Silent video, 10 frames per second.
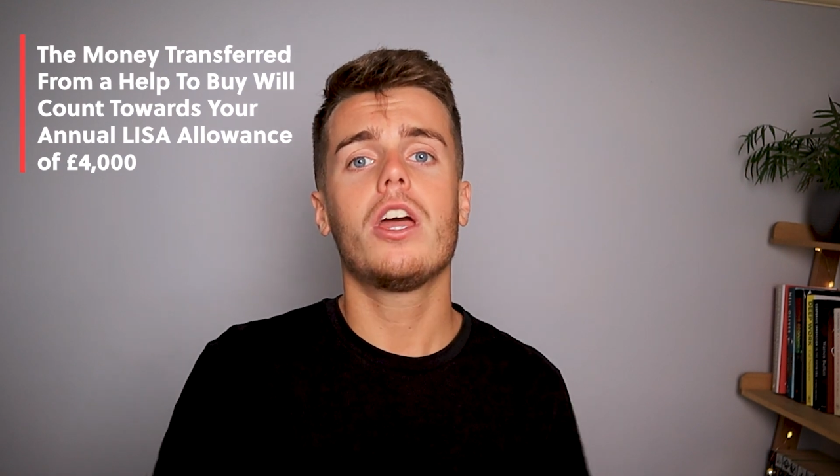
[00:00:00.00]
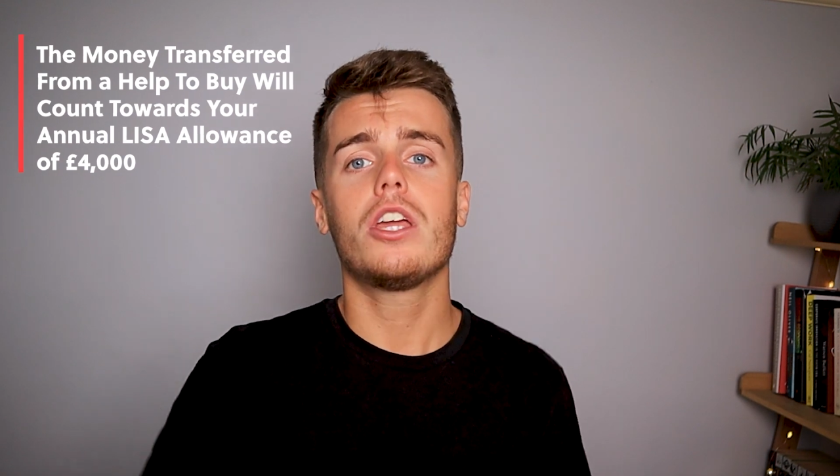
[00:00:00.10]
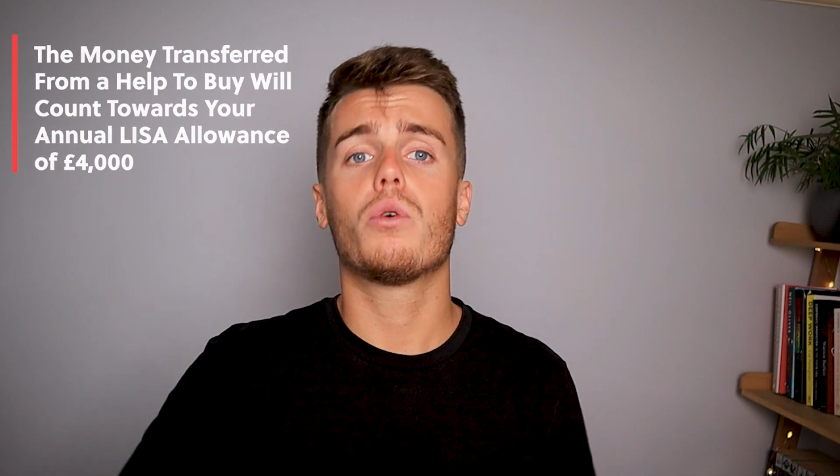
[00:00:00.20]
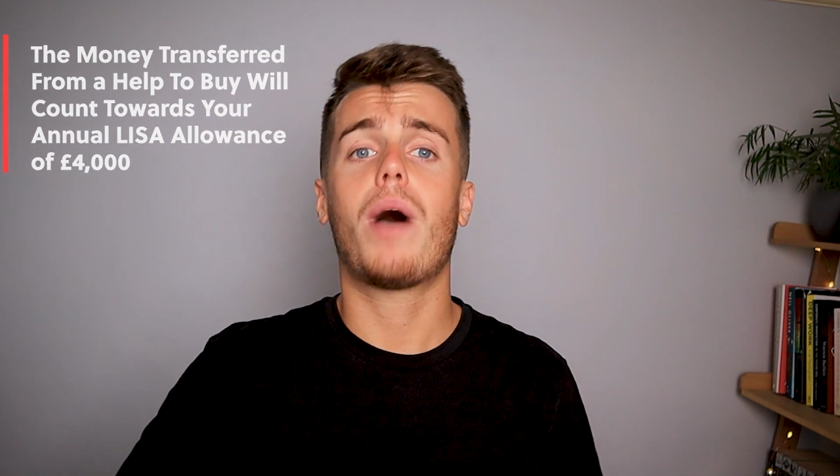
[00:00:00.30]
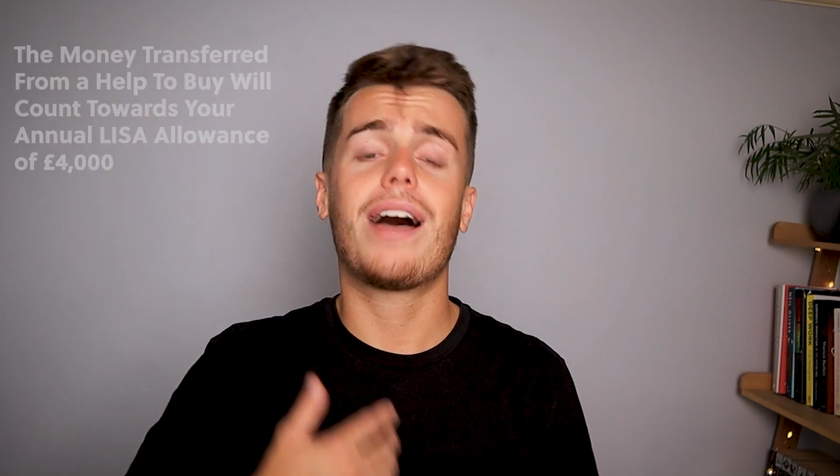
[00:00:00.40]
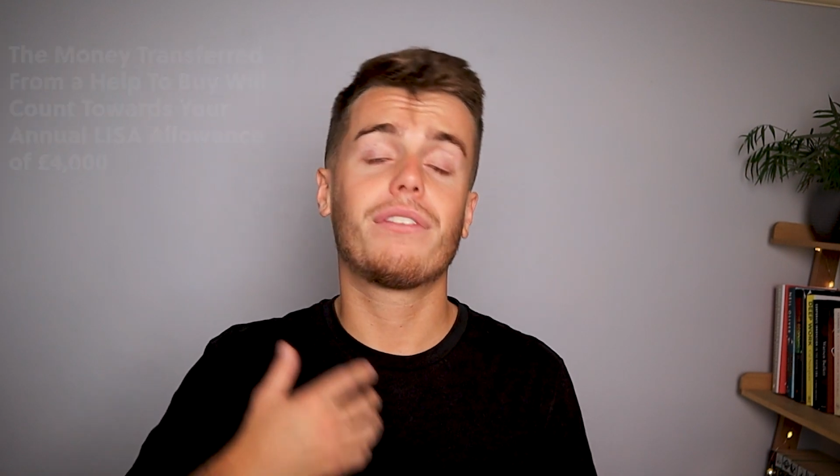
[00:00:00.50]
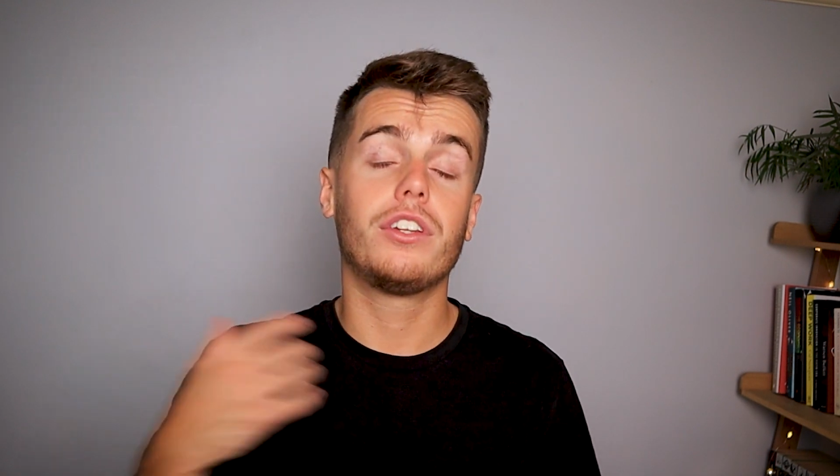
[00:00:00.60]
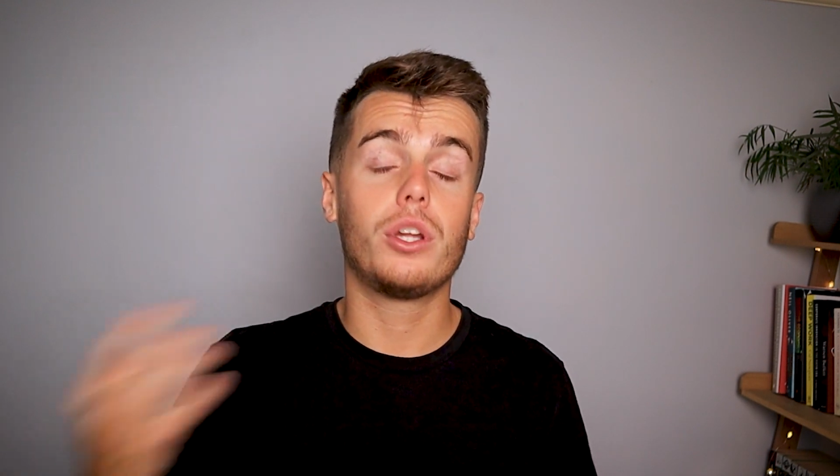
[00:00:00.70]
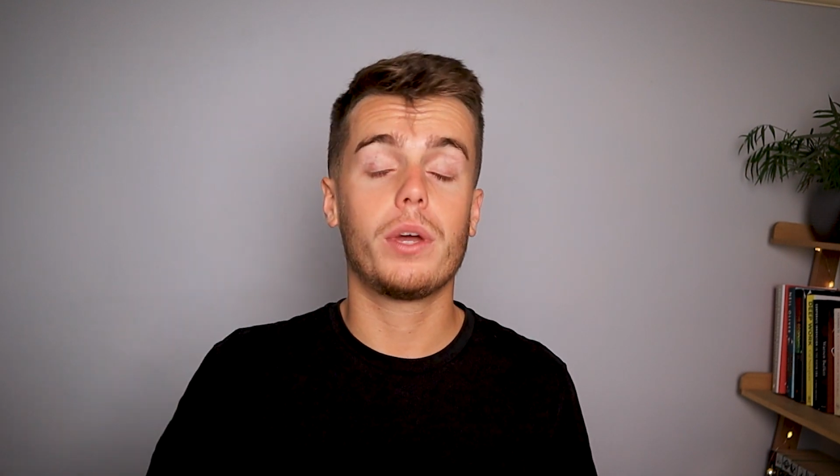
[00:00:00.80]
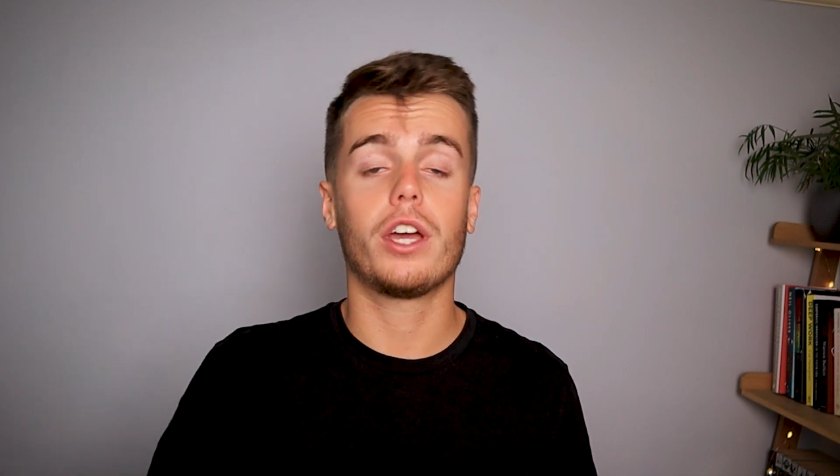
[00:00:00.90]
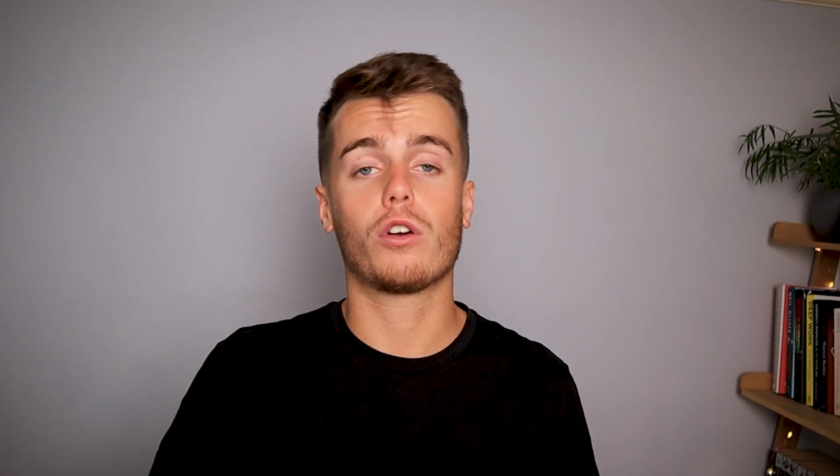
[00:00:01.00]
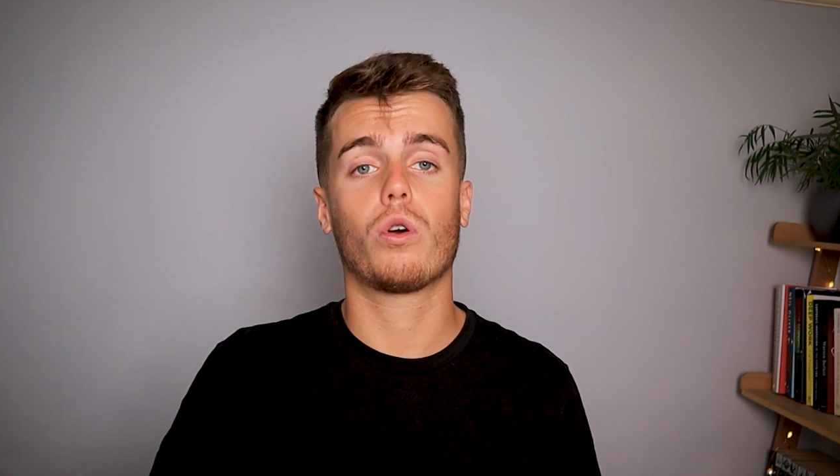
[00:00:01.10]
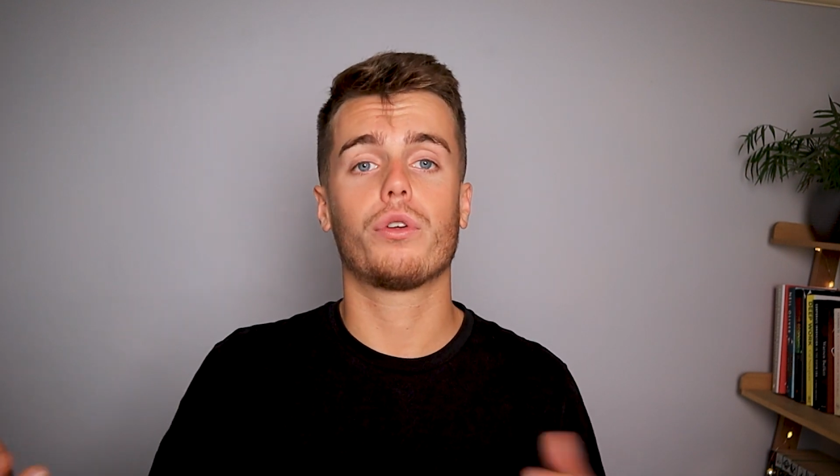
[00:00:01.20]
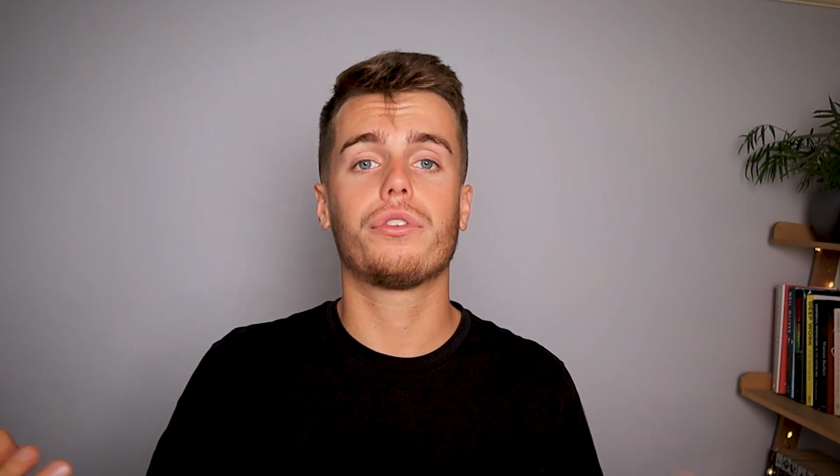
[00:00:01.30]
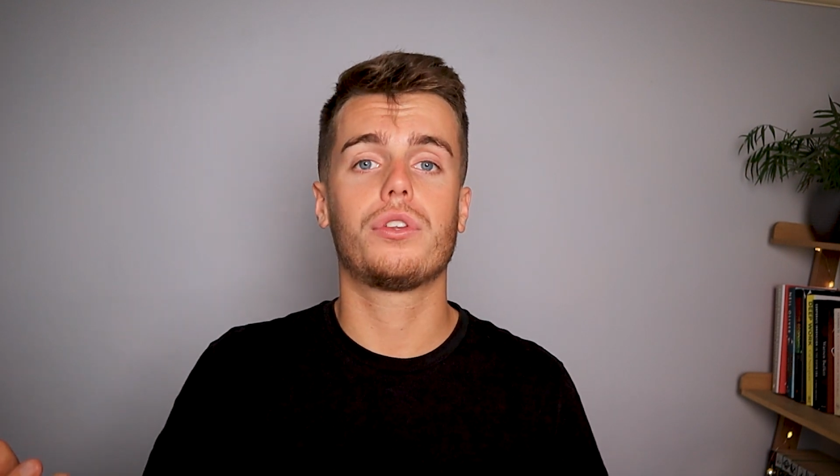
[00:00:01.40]
you'll have to do it
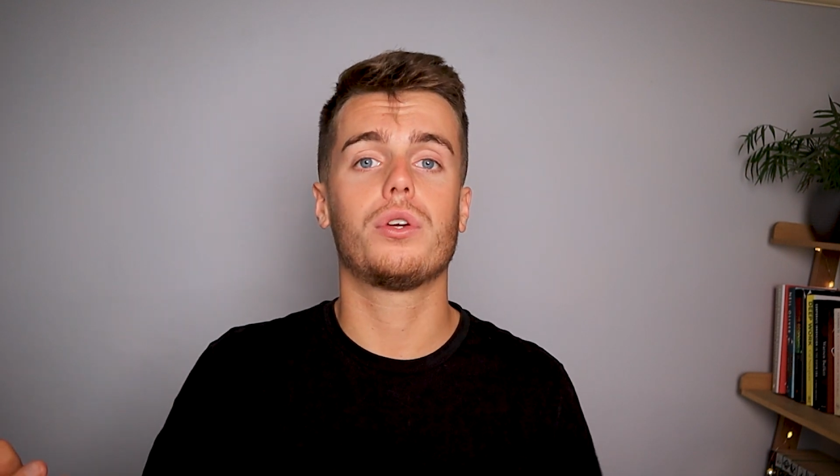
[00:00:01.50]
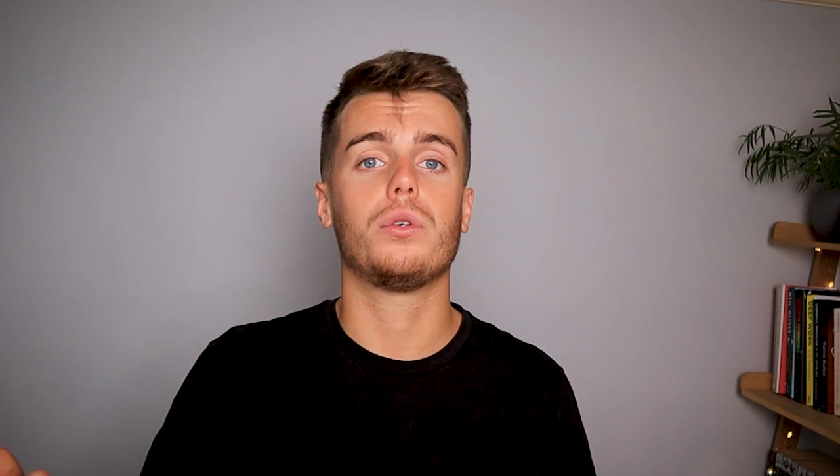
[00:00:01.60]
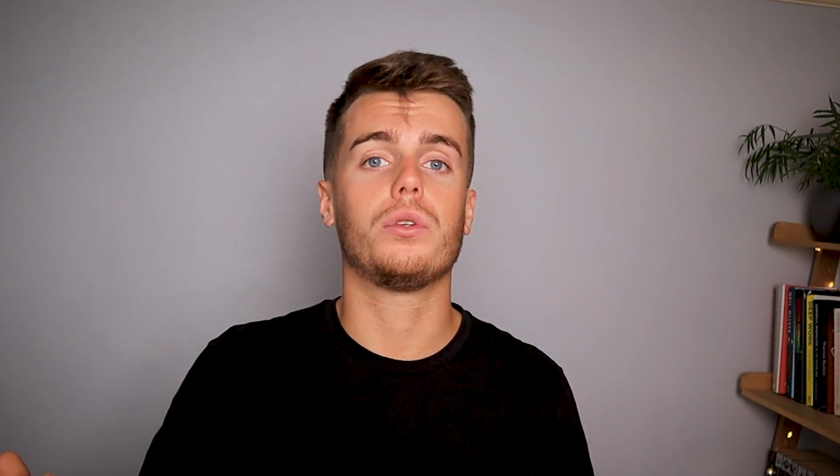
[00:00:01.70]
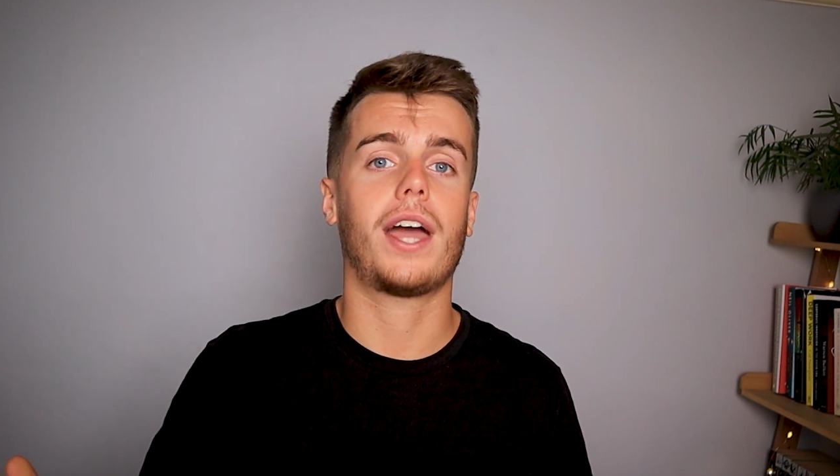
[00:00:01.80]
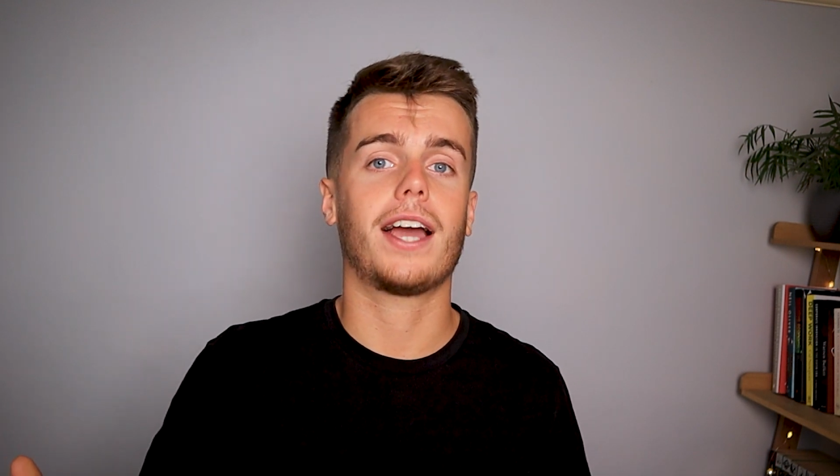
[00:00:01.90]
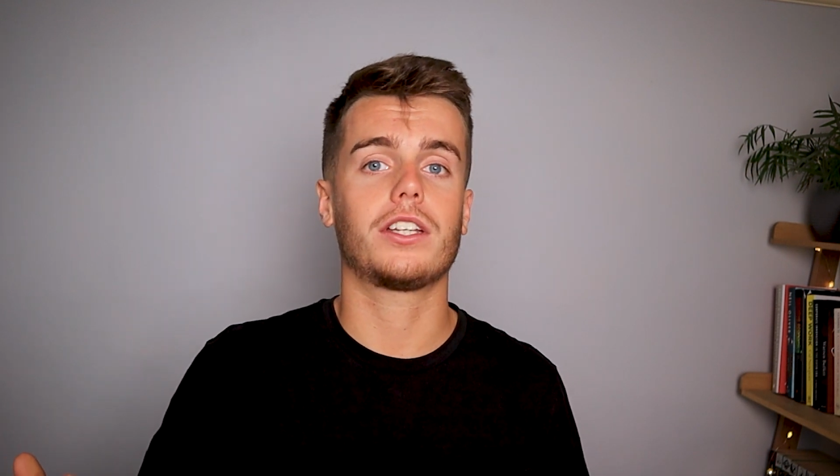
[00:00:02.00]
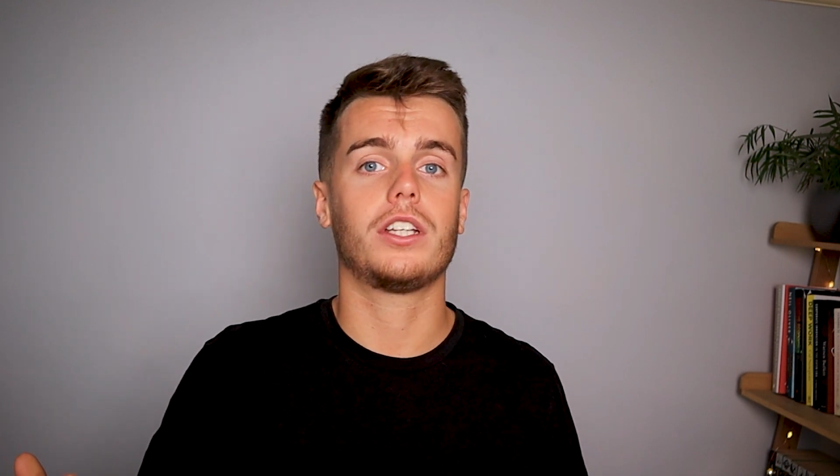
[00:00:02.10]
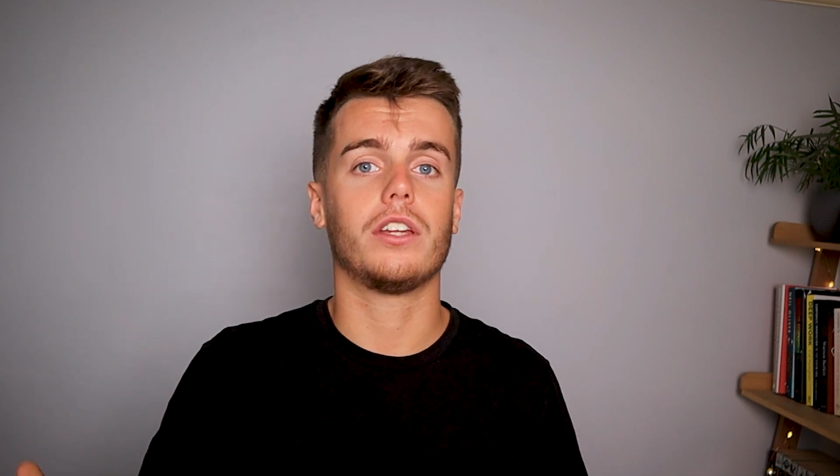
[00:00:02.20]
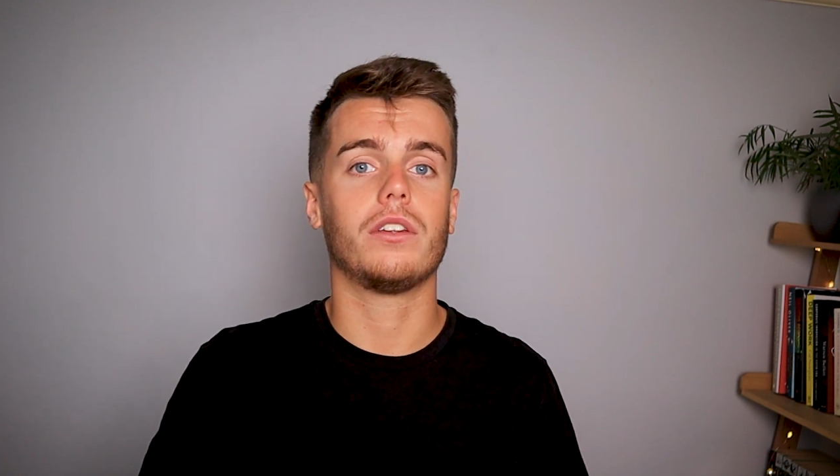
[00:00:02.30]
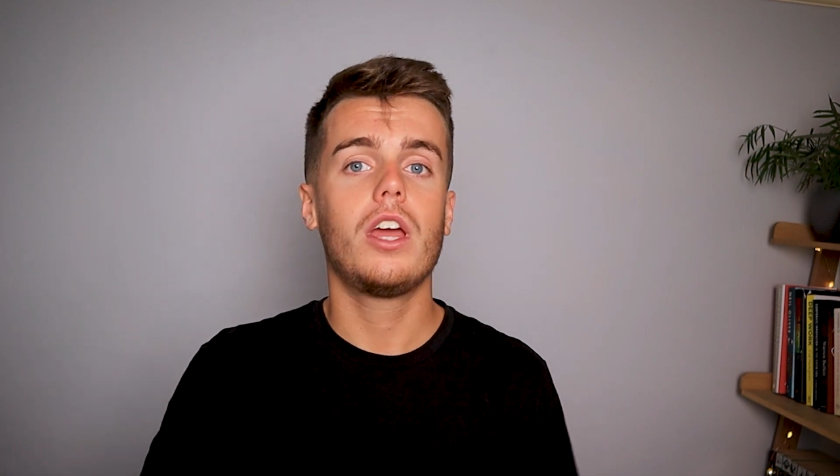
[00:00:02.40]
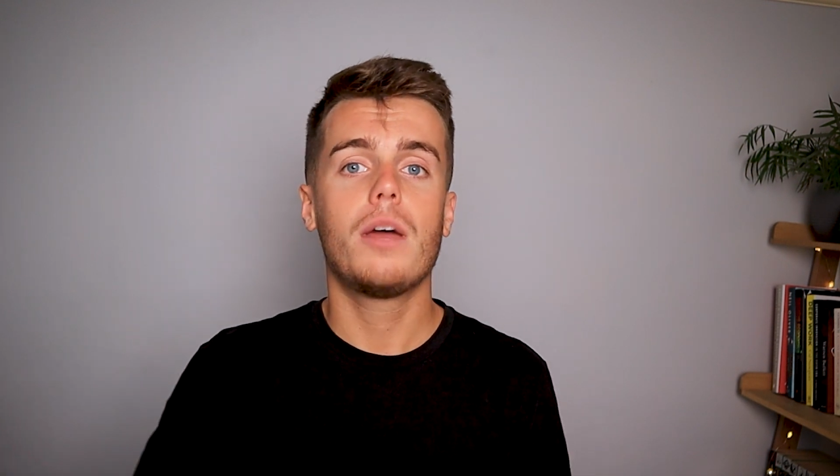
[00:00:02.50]
across 2 tax years.